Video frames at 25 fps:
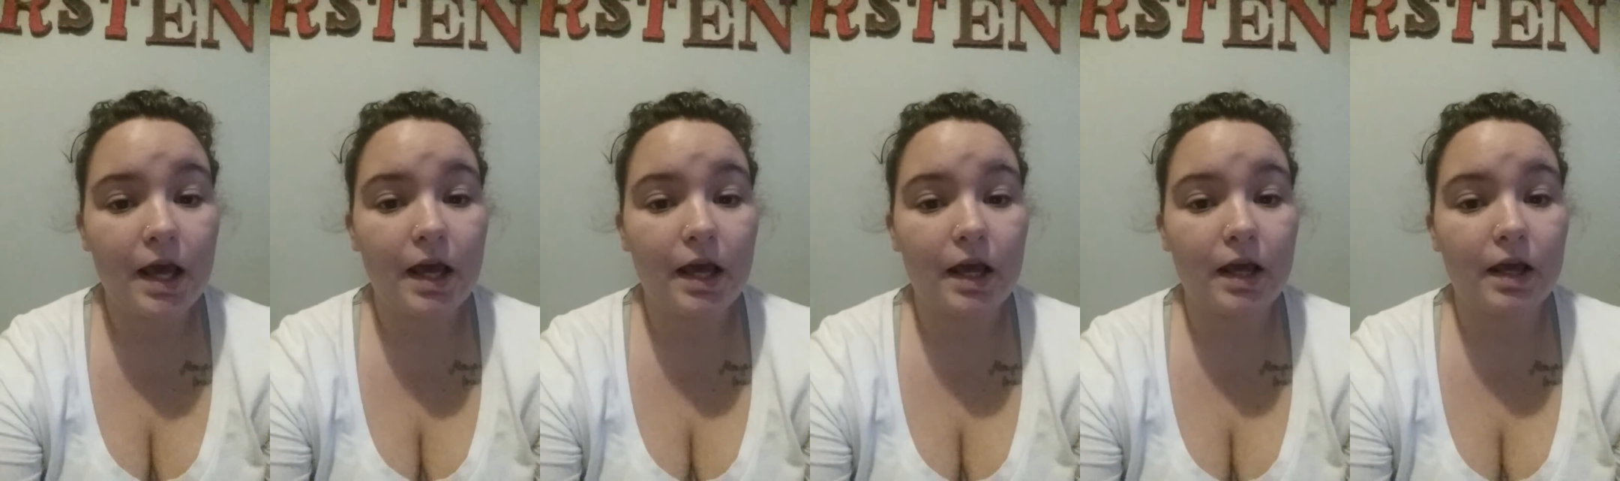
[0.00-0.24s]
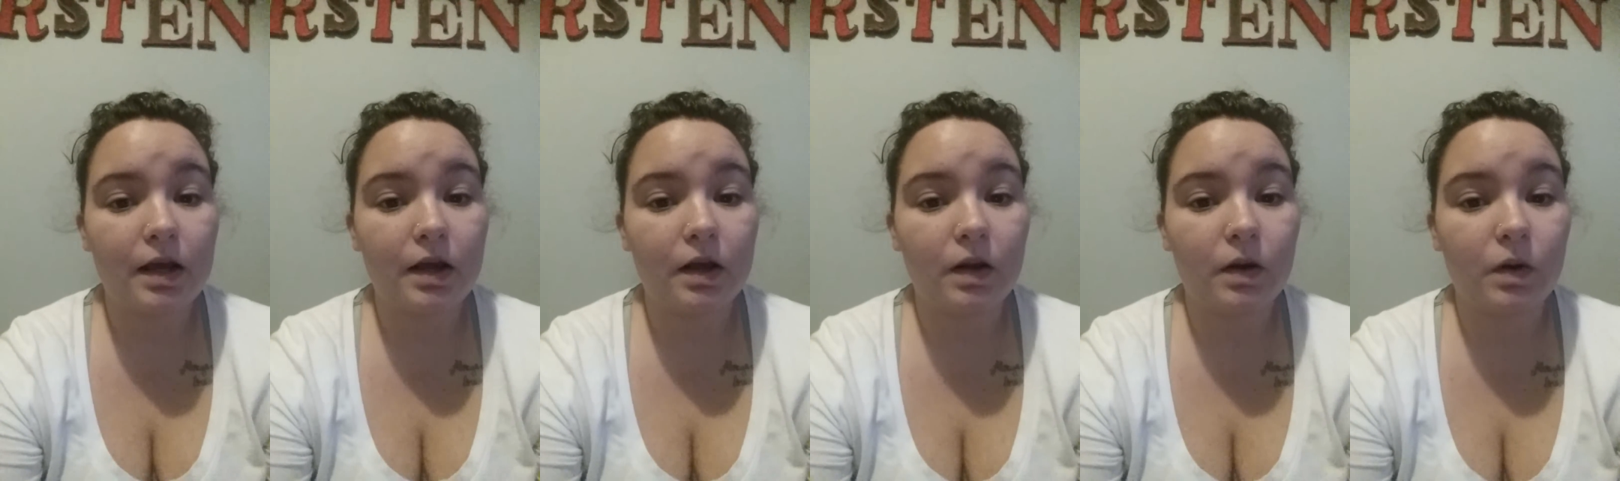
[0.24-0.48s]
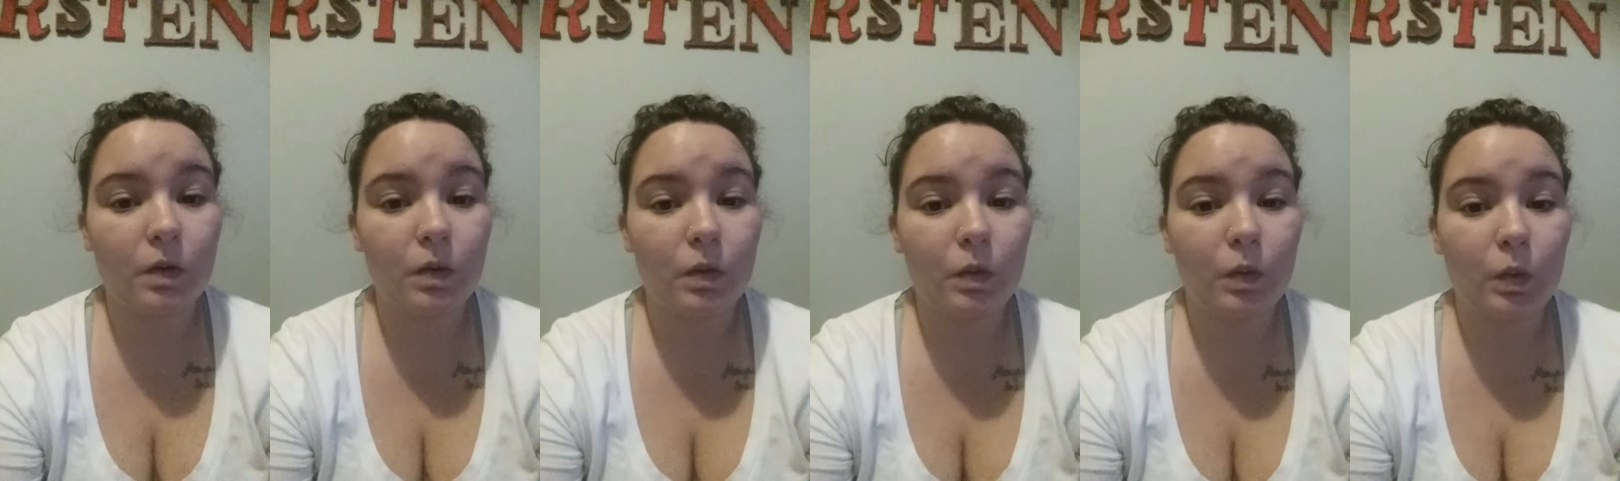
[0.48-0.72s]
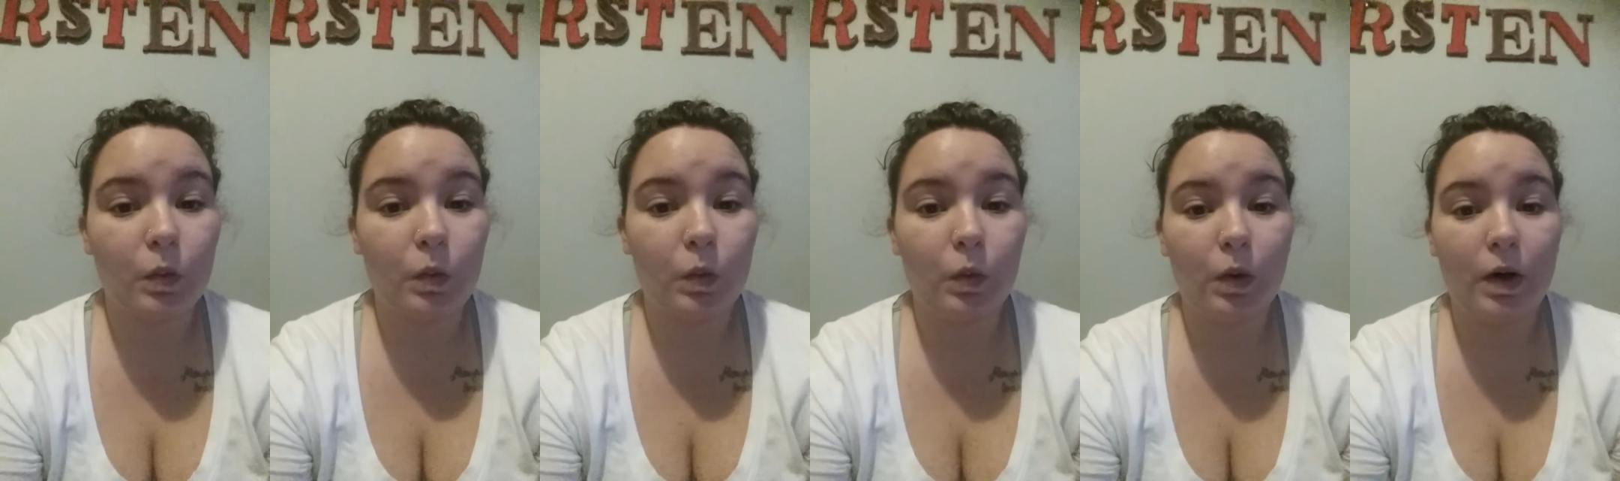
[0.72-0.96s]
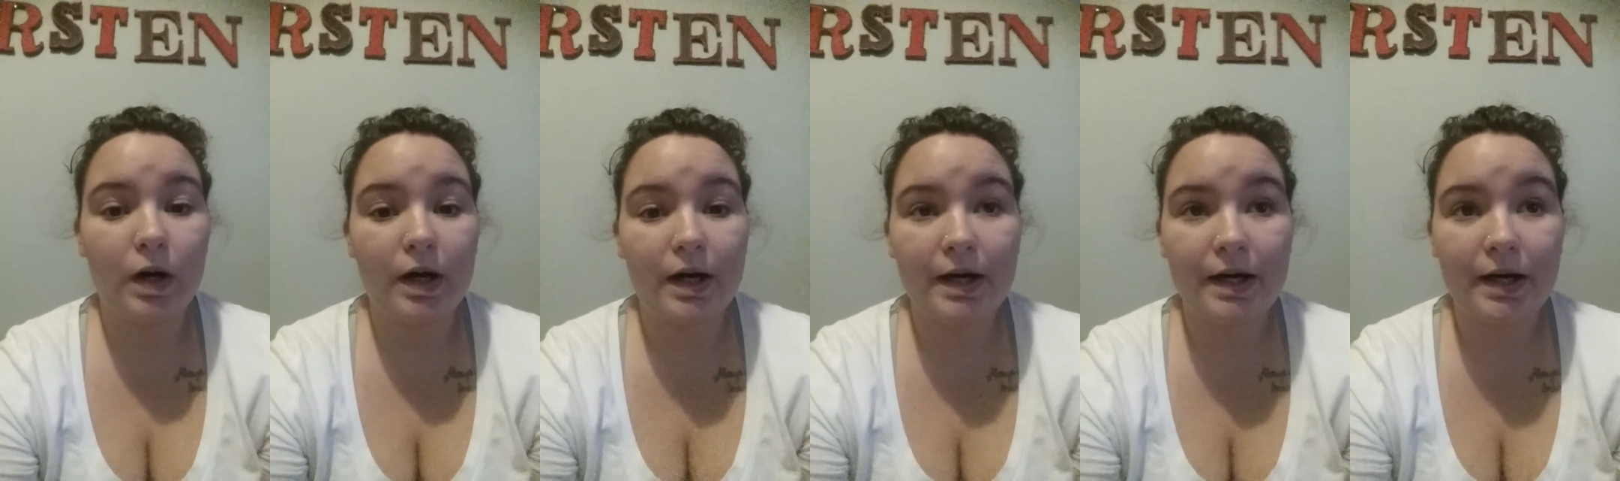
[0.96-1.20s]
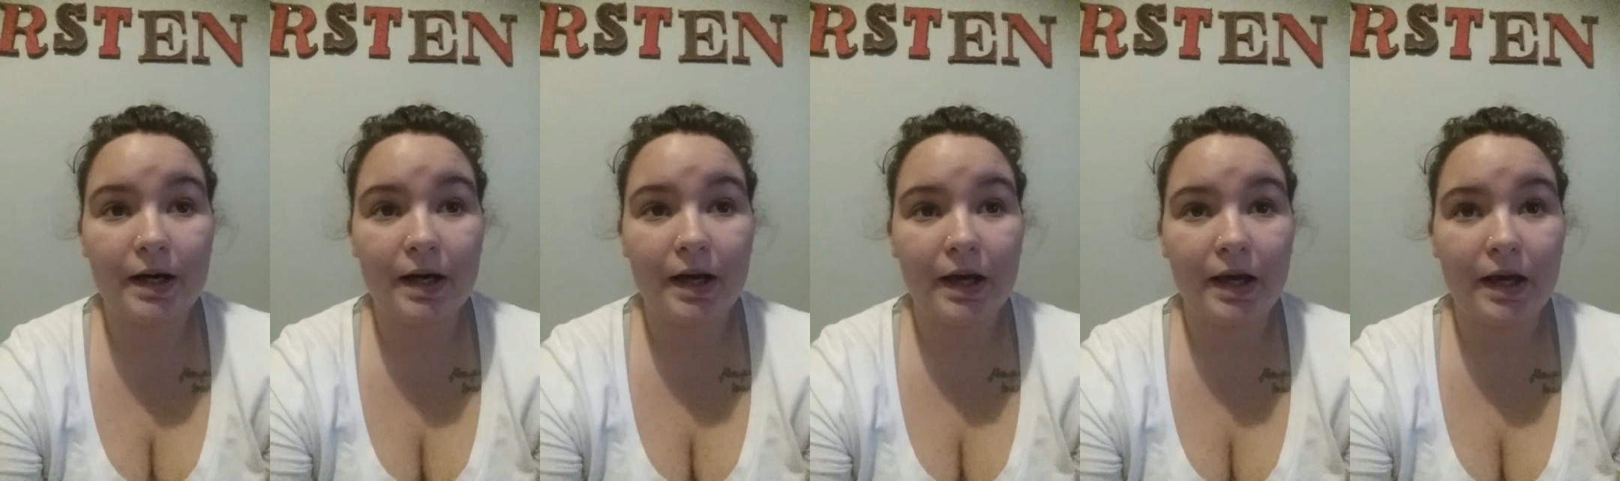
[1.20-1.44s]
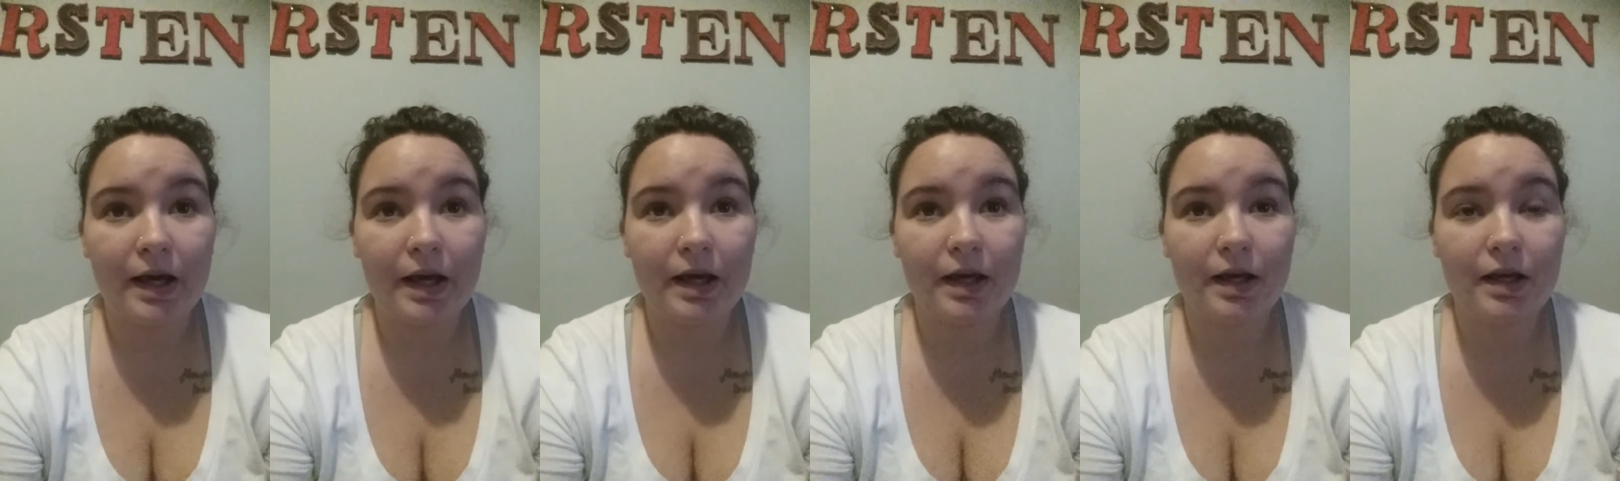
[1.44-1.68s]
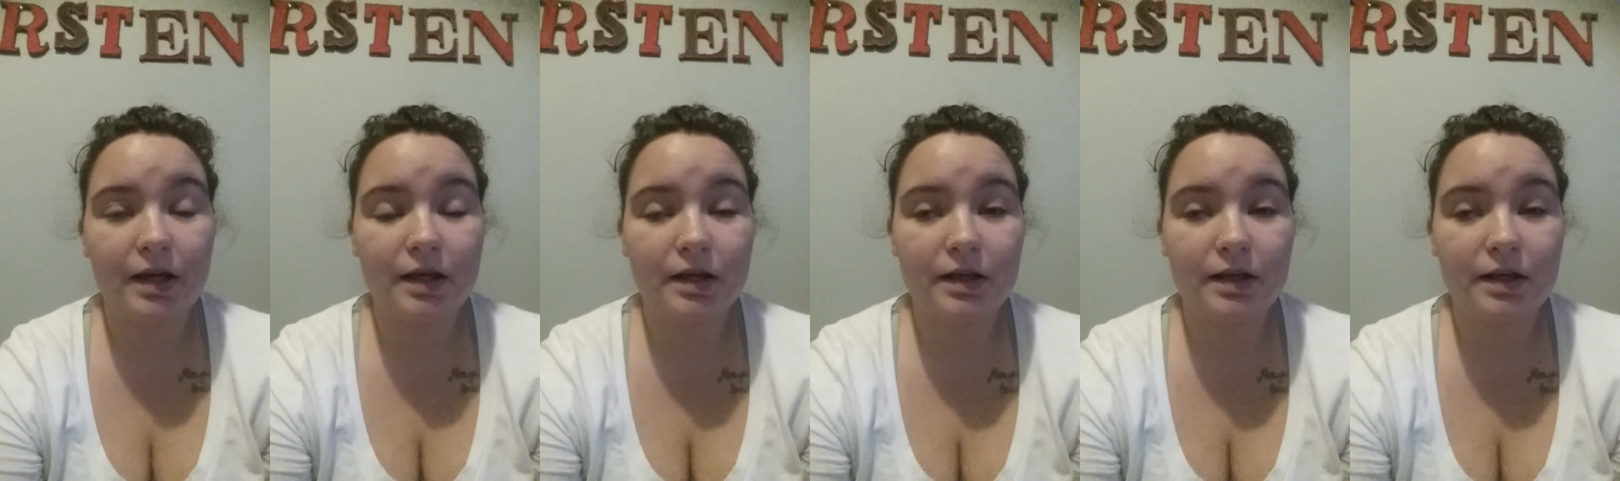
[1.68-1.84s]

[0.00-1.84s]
and why